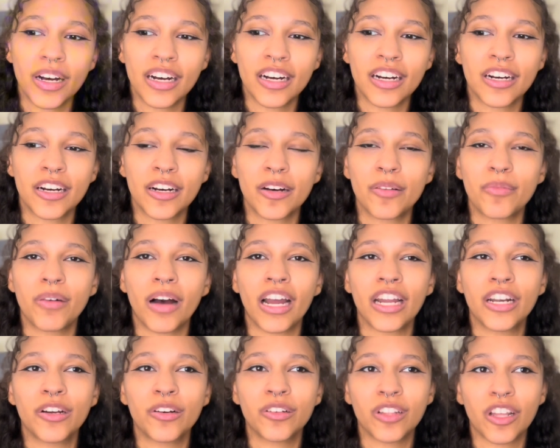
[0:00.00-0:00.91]
I
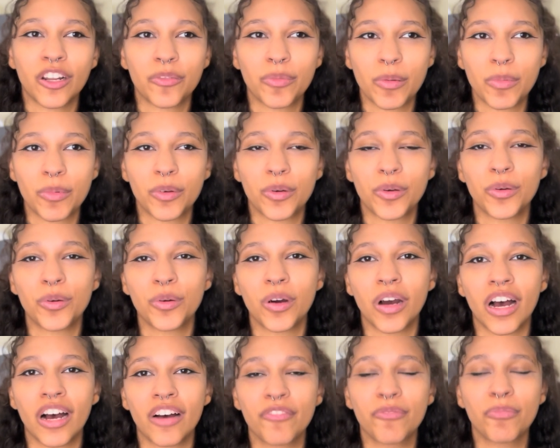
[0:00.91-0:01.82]
know a lot of people who
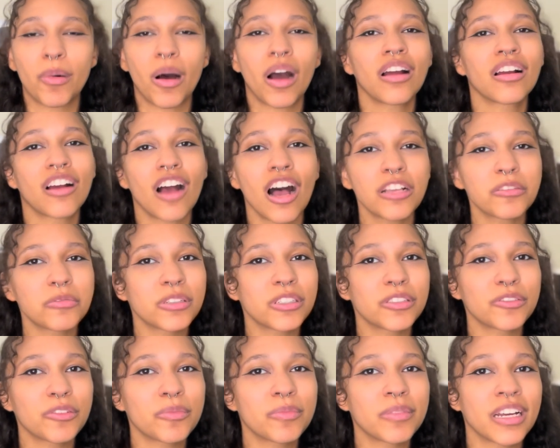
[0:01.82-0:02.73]
have bought cosplays
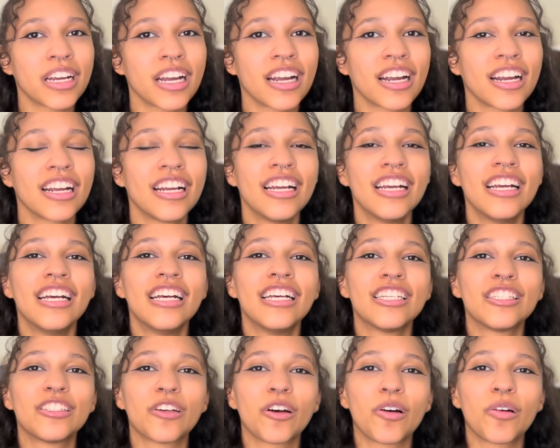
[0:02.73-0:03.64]
from there,
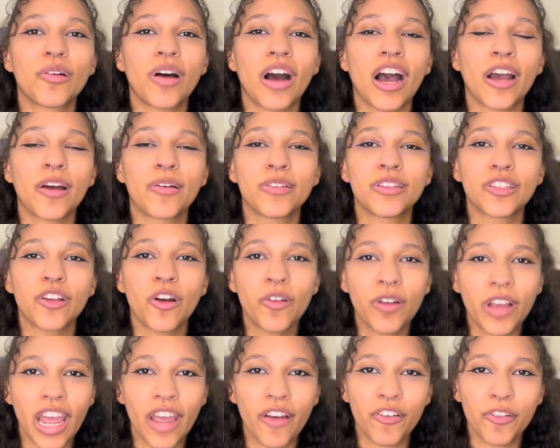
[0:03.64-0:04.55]
so I was
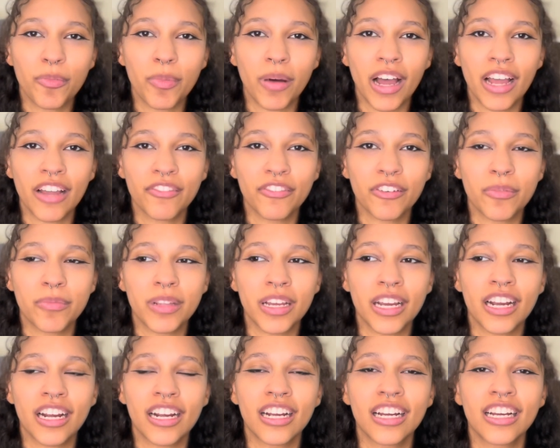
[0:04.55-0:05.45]
okay with buying from
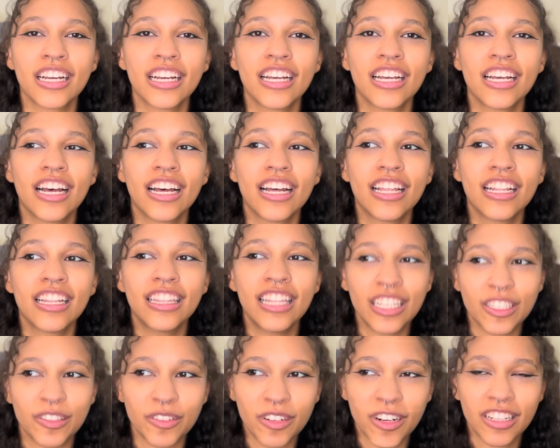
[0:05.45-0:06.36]
there.
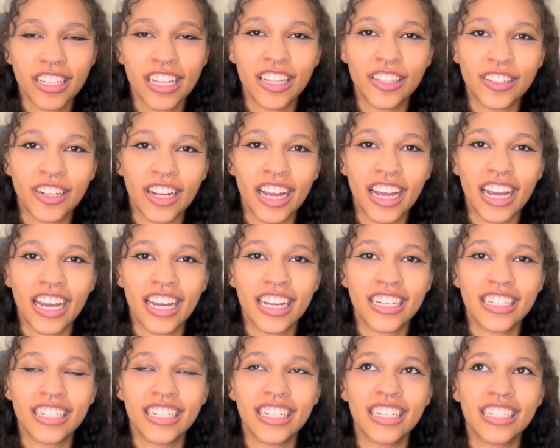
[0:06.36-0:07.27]
This one, on the other
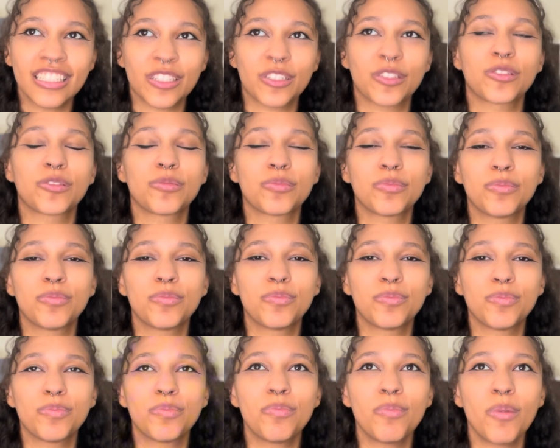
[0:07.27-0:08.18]
hand, is a
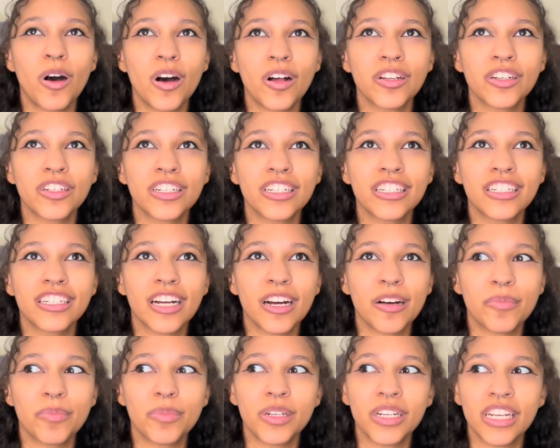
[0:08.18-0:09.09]
smaller
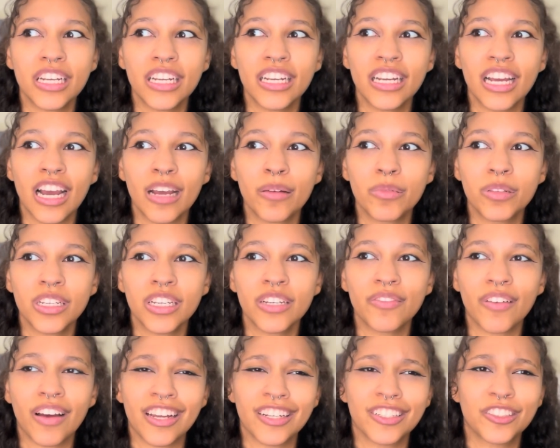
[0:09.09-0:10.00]
company. I believe
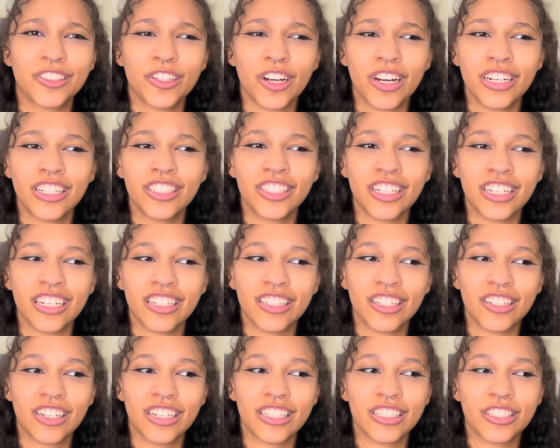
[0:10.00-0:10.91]
I tried to check out
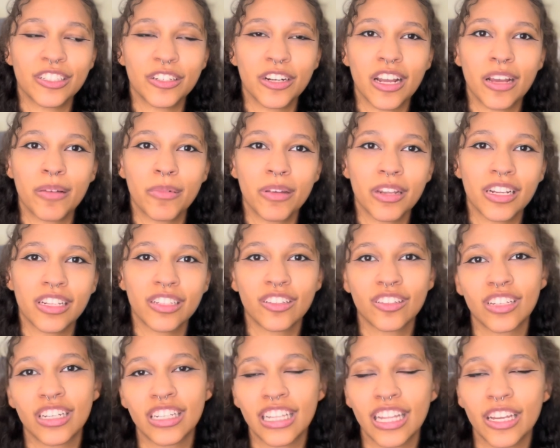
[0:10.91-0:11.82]
their Instagram and it
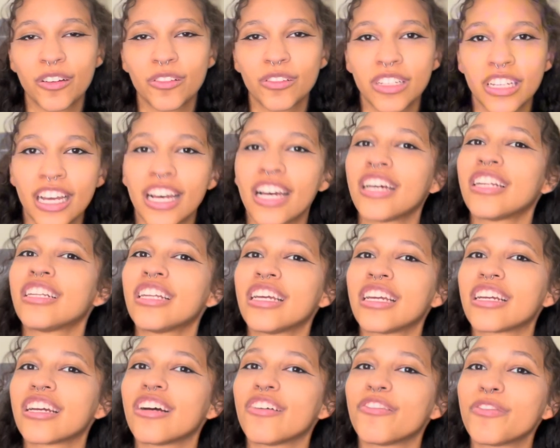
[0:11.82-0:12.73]
looked like they only had
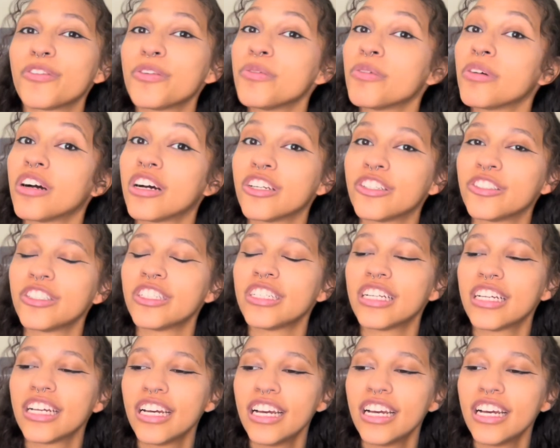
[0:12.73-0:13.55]
like a few hundred.